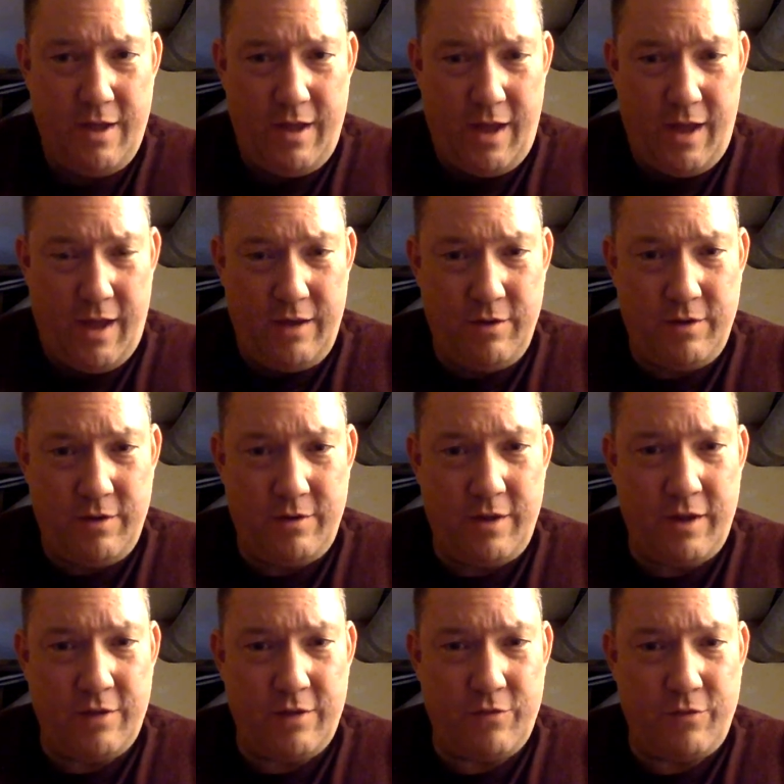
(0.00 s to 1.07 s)
and you can
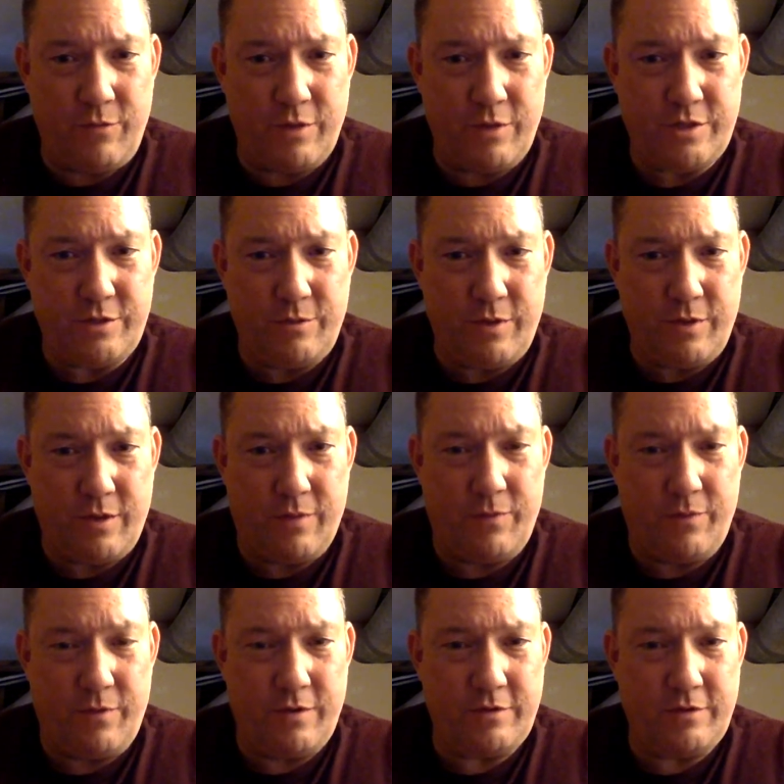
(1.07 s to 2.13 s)
take it for what you will.
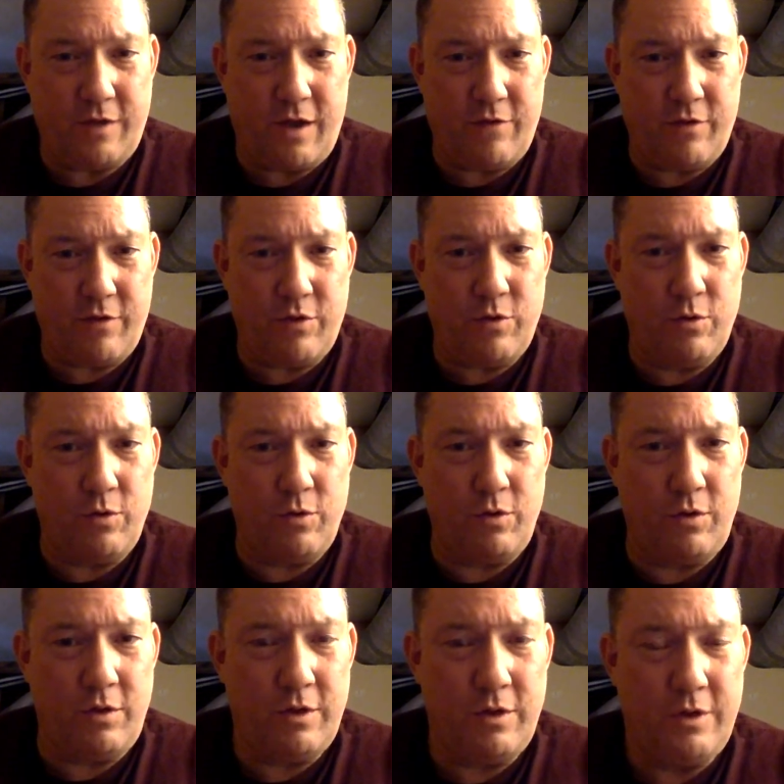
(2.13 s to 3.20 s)
There is kind of a
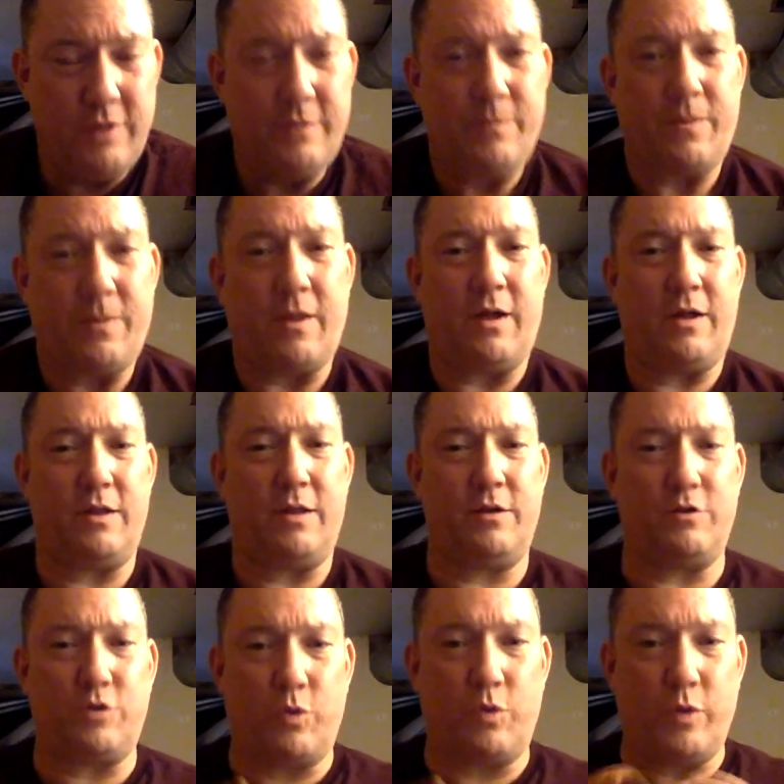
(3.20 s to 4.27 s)
cool,
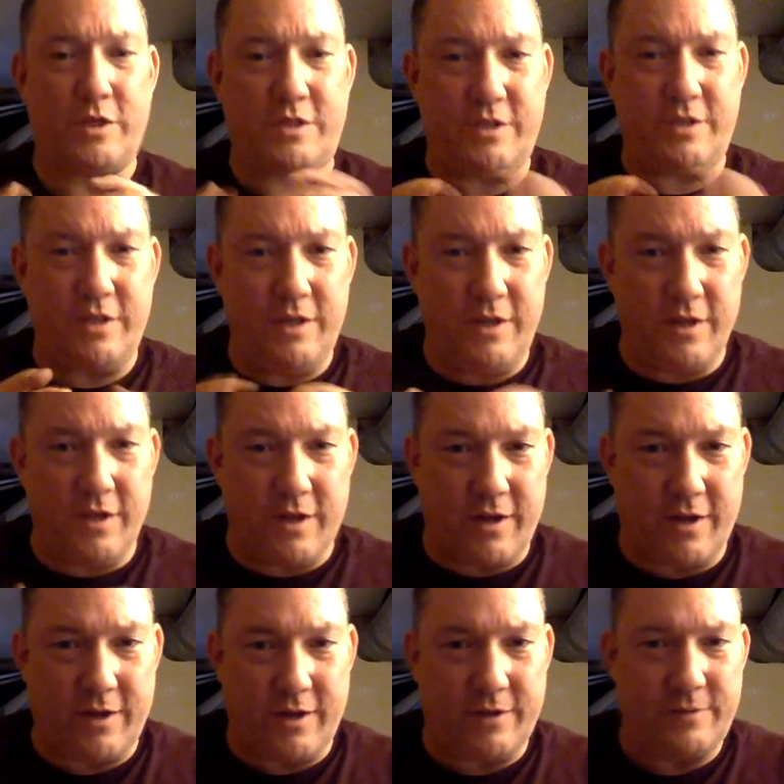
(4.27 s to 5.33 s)
little twisty
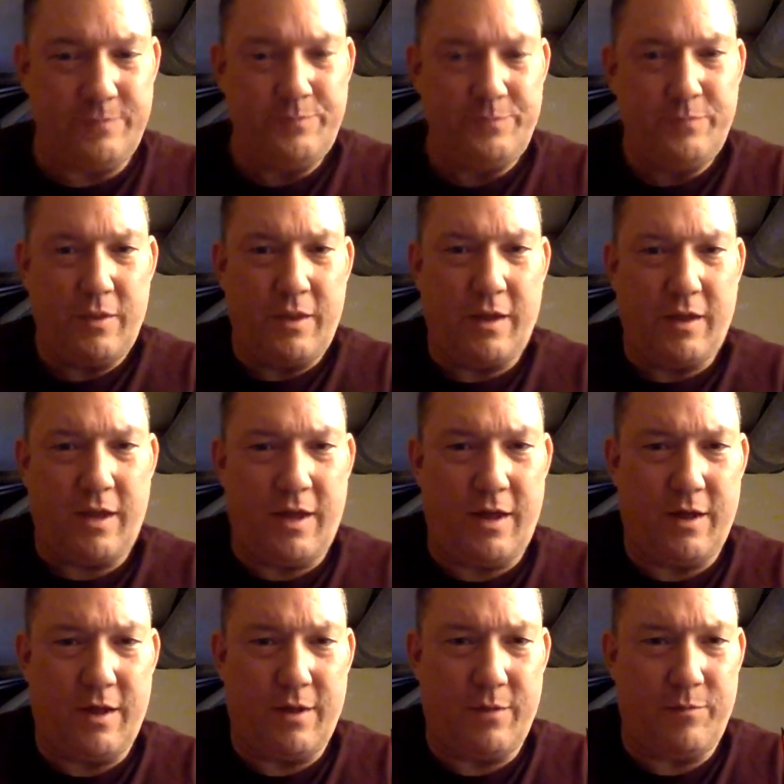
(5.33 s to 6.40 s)
part
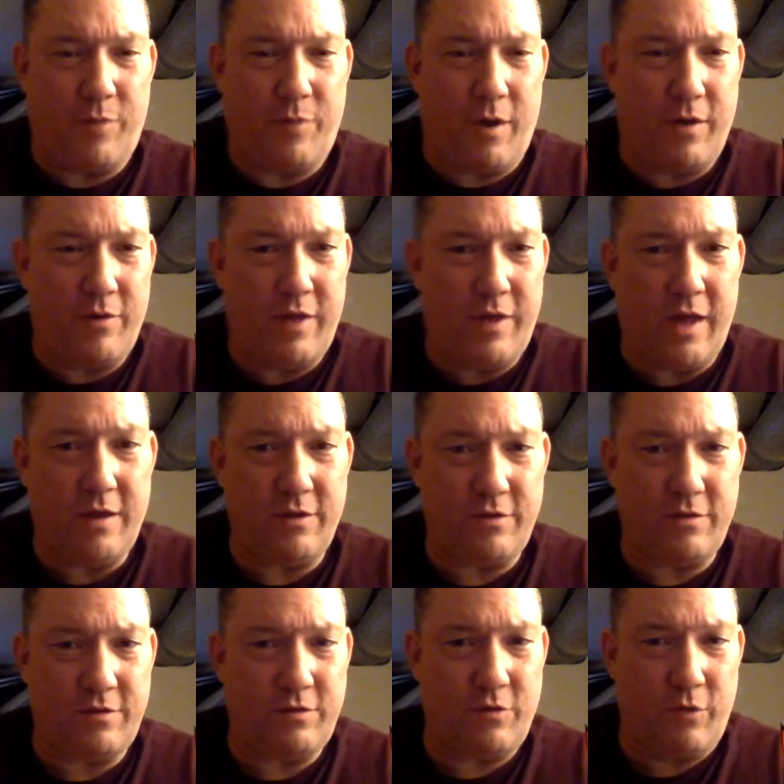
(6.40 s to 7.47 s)
of the end of
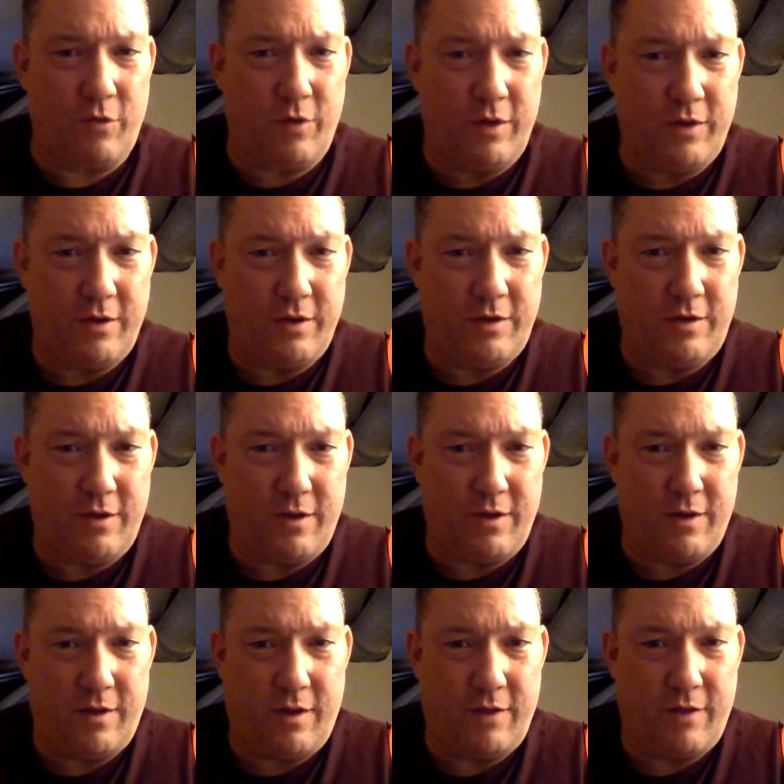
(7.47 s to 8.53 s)
the story that
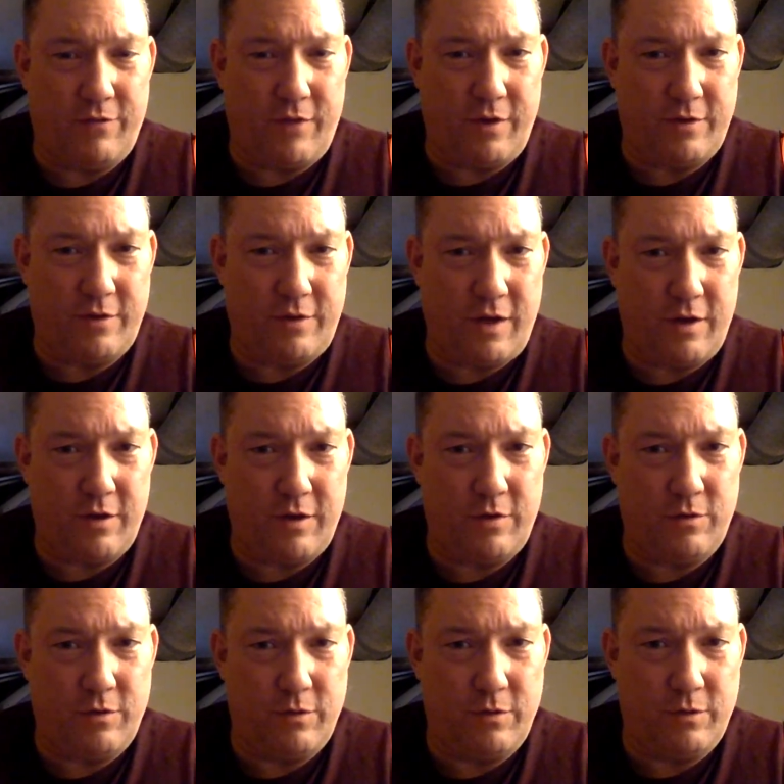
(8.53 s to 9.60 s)
I find is kind of
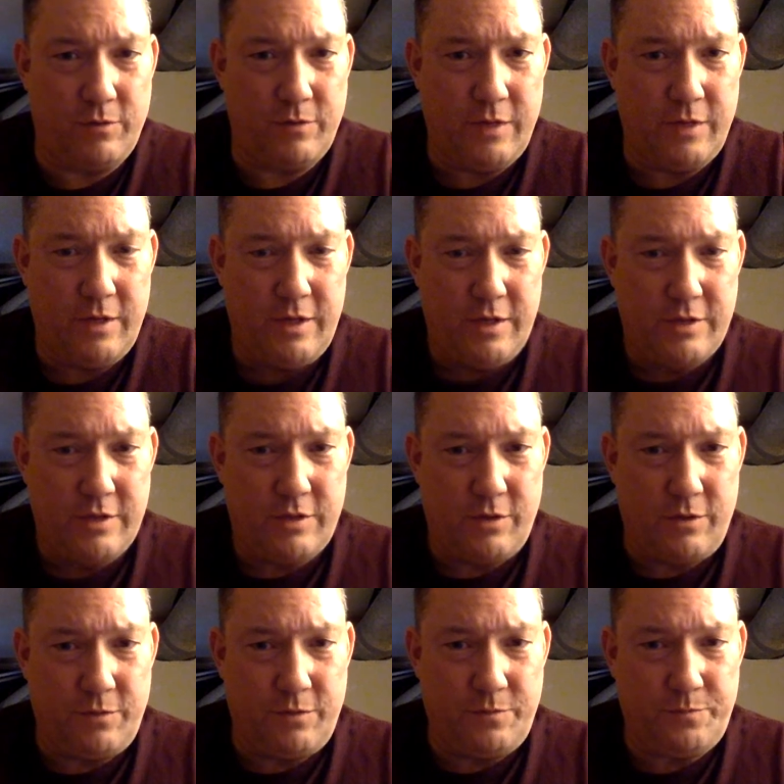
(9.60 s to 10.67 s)
cool.
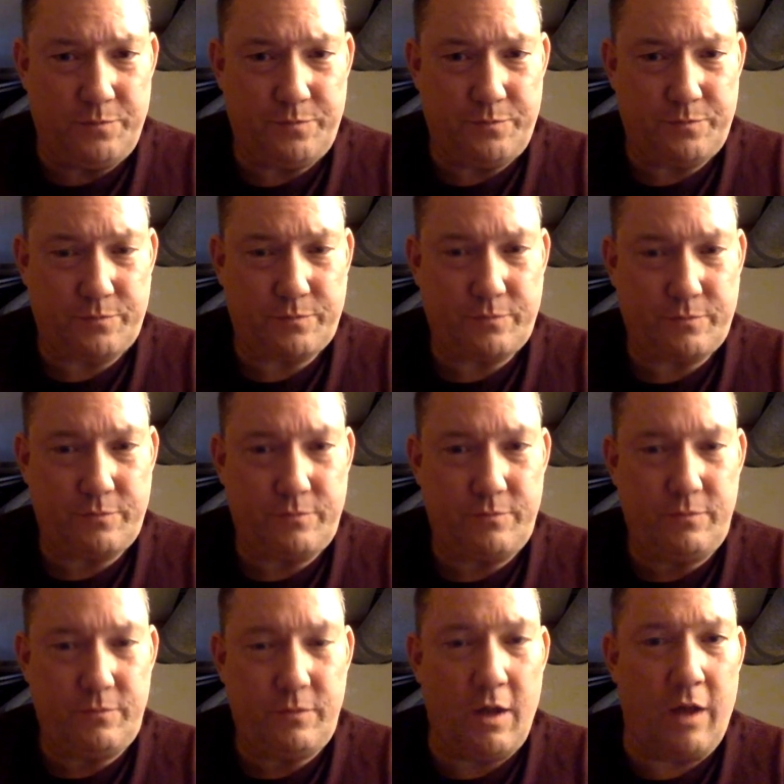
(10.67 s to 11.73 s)
So
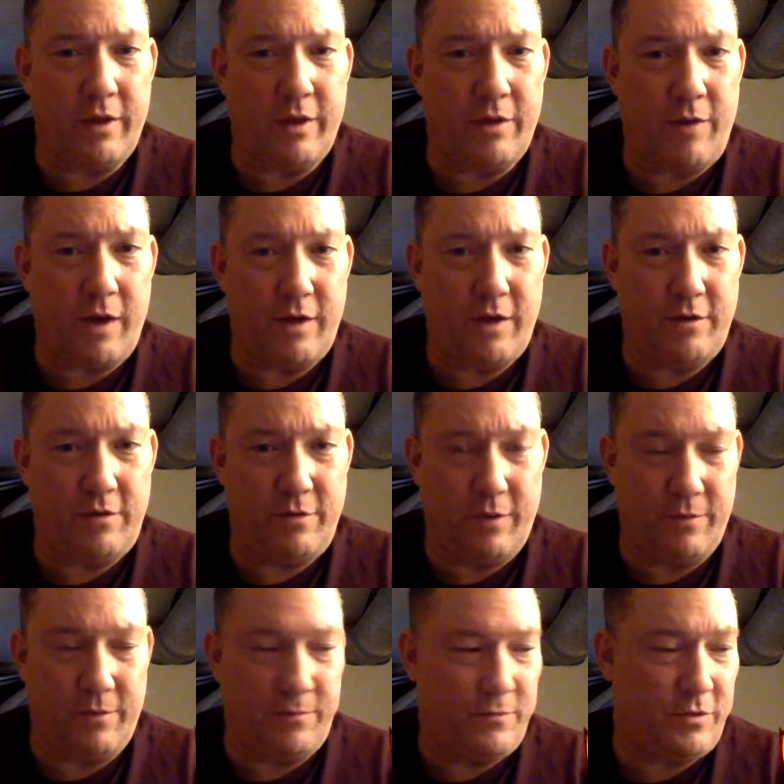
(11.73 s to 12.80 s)
I'll get right into
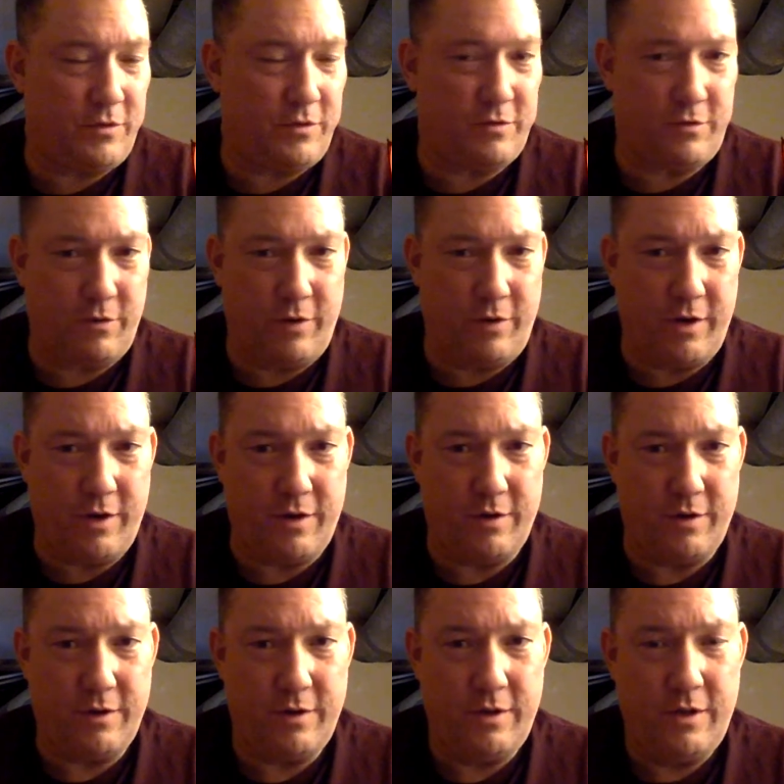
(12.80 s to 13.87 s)
it with the story
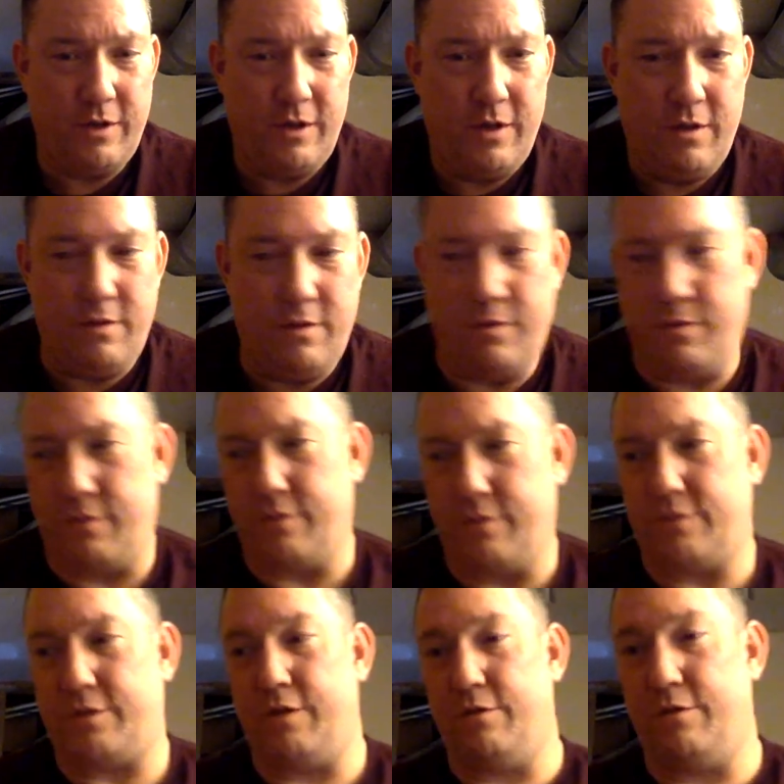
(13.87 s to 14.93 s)
here.
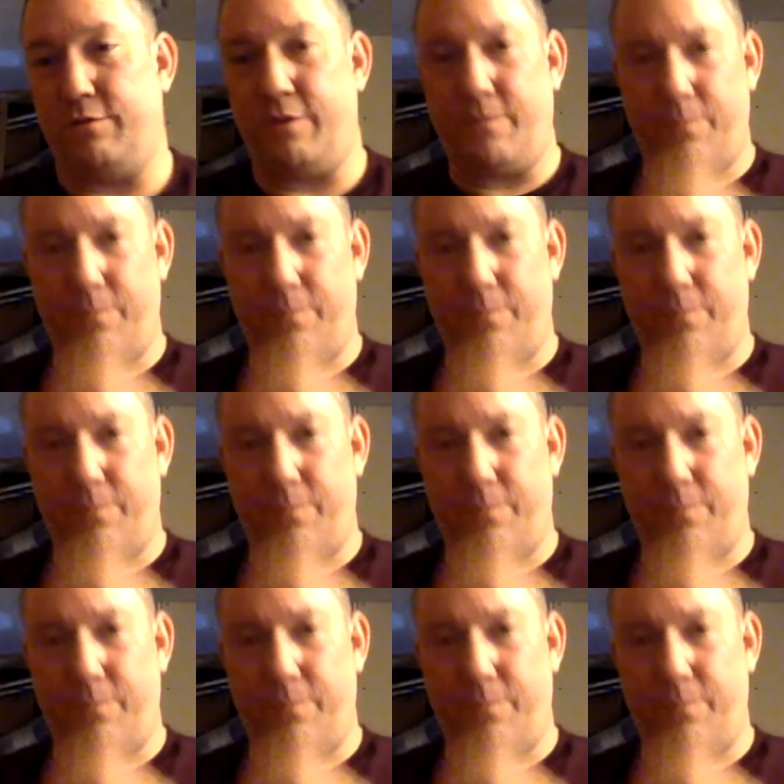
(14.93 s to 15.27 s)
Excuse me.